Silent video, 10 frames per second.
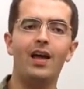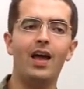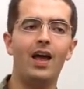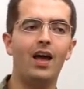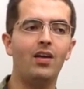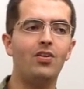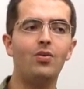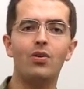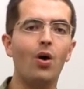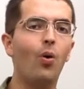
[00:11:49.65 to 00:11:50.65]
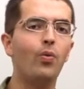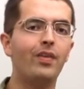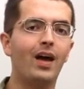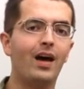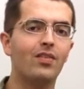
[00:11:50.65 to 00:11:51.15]
and you know
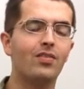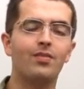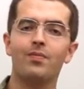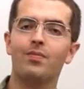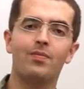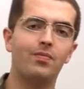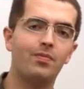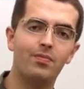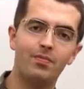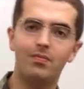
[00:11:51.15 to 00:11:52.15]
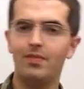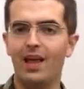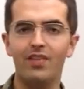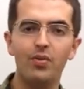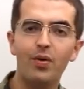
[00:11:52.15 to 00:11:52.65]
that
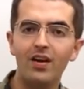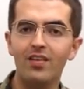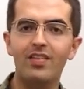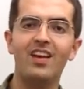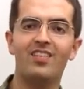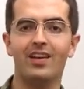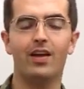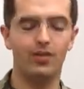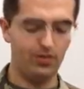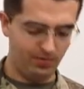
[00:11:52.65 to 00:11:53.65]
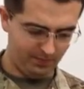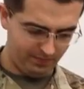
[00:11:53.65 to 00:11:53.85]
everybody's in it together.